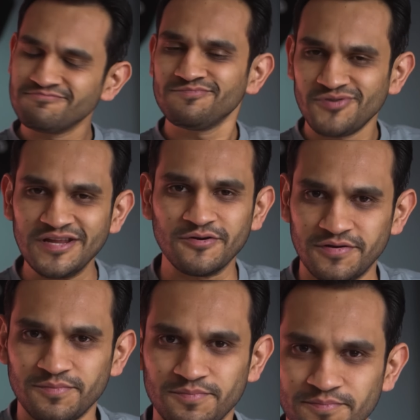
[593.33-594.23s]
pretty
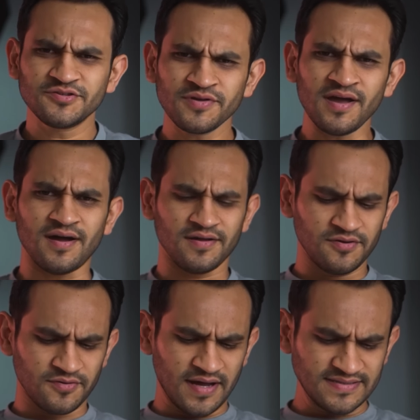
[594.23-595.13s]
good. So yeah,
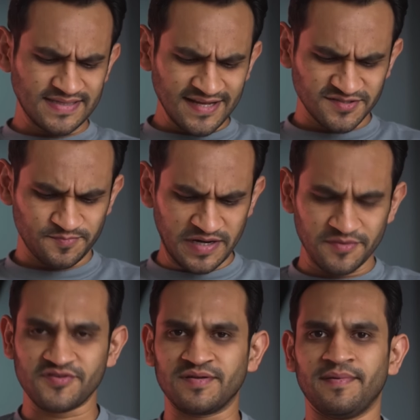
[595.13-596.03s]
guys, that's pretty
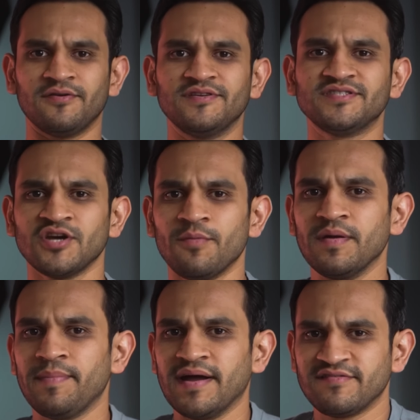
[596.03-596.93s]
much it about the
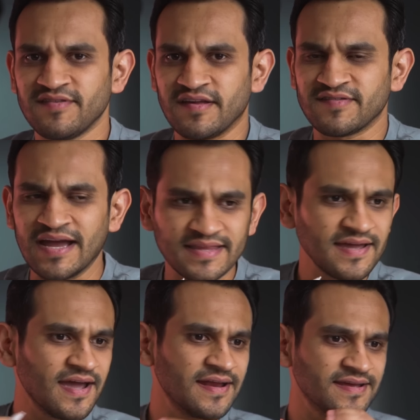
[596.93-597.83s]
Xiaomi Pad 6. I
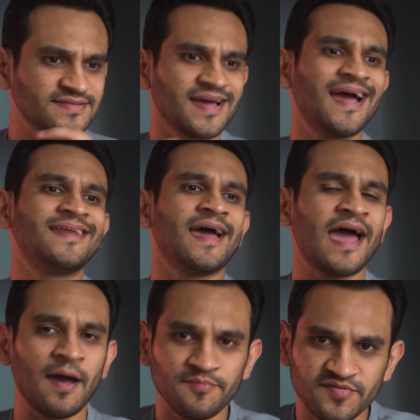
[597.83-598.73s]
think it is an
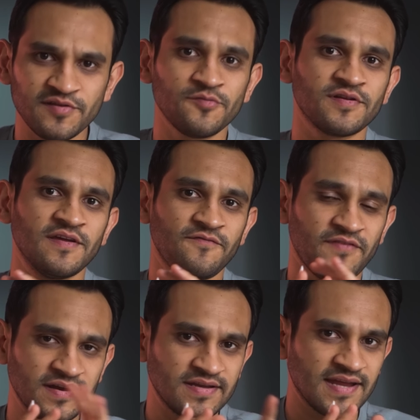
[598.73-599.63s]
absolutely
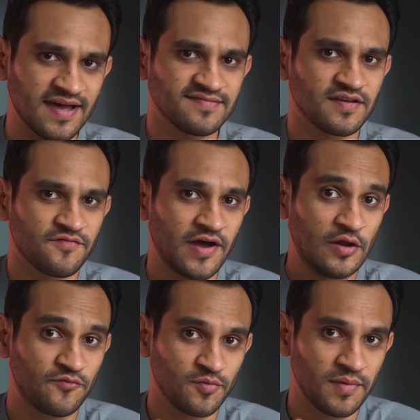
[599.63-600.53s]
fantastic
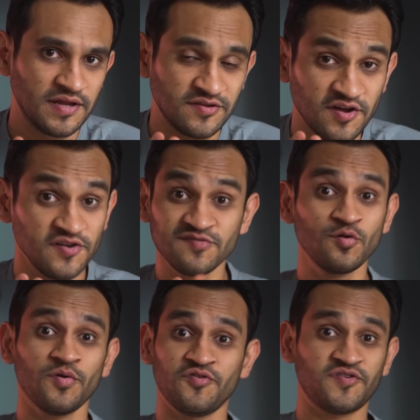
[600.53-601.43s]
value for money. There is
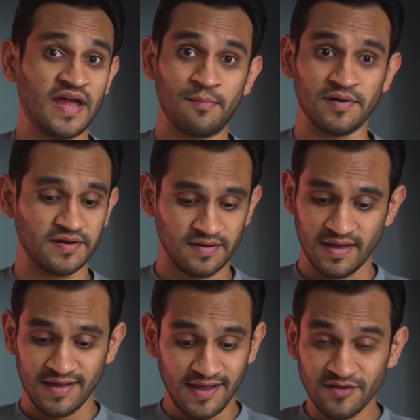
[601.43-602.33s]
no other tablet
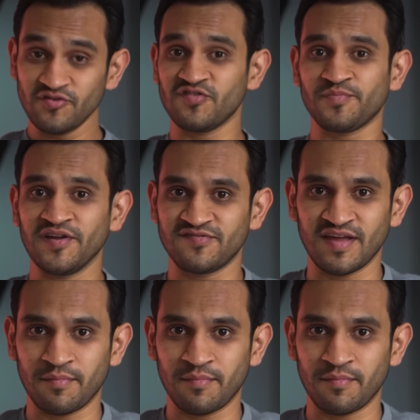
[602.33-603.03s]
in this price